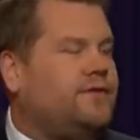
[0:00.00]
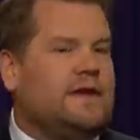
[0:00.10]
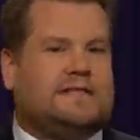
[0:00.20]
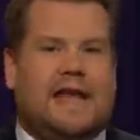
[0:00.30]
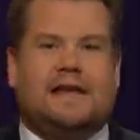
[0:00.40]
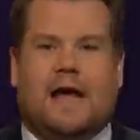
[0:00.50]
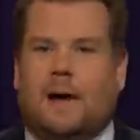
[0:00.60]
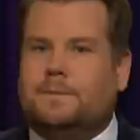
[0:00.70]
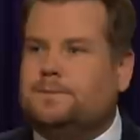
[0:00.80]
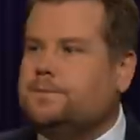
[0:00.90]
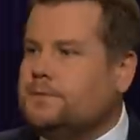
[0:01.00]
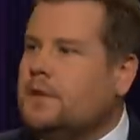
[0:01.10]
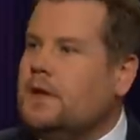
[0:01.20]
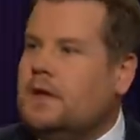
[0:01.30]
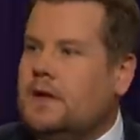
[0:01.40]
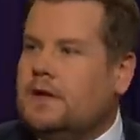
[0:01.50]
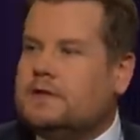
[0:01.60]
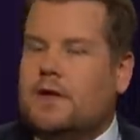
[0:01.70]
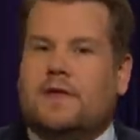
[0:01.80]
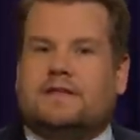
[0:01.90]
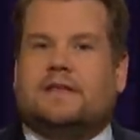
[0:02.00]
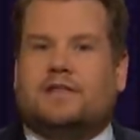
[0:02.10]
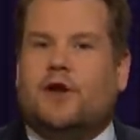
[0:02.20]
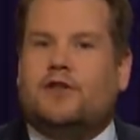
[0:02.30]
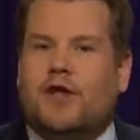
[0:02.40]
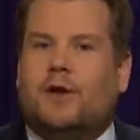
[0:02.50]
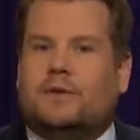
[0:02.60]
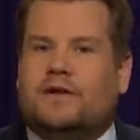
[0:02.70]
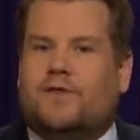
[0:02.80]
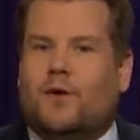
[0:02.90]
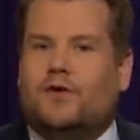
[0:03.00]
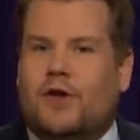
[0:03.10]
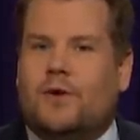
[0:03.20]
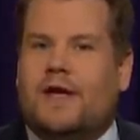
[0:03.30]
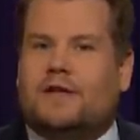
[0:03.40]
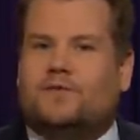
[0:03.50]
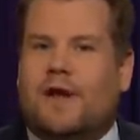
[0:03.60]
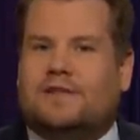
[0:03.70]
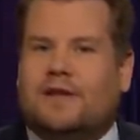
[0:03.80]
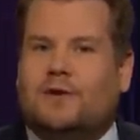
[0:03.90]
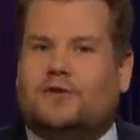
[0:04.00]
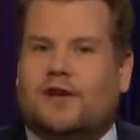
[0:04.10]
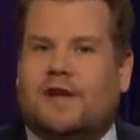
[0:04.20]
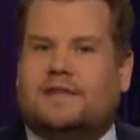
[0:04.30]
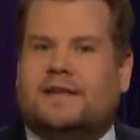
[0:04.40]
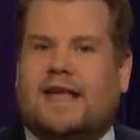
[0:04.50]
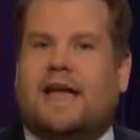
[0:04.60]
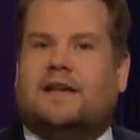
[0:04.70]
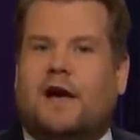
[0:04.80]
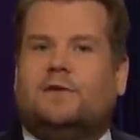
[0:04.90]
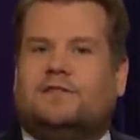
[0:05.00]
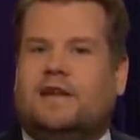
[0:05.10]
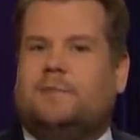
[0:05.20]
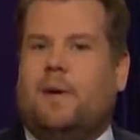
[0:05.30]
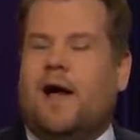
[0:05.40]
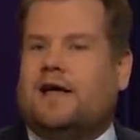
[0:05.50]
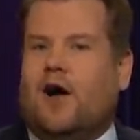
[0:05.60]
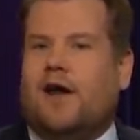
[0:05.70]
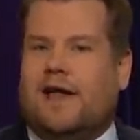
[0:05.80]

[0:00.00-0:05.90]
for Tinder. So this is good news if your New Year's resolution is to get ghosted by a guy